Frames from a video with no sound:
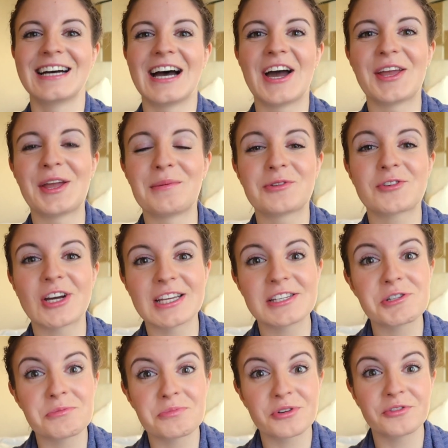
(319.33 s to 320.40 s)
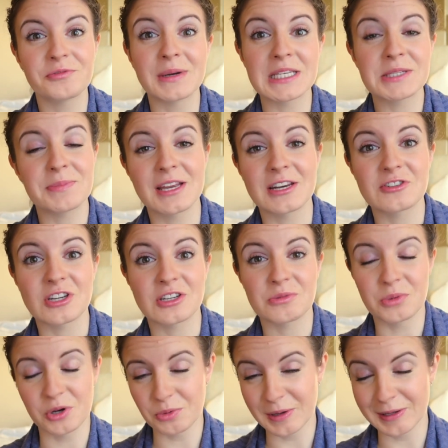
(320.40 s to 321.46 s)
I am trying to improve my Spanish at
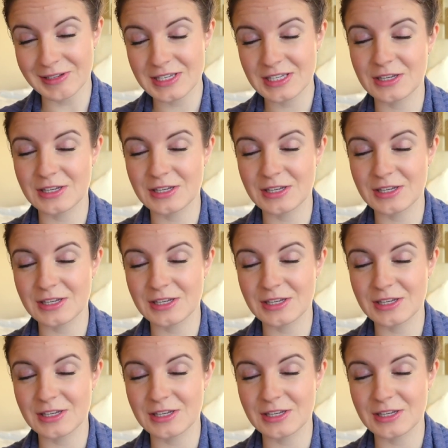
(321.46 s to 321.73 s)
the moment,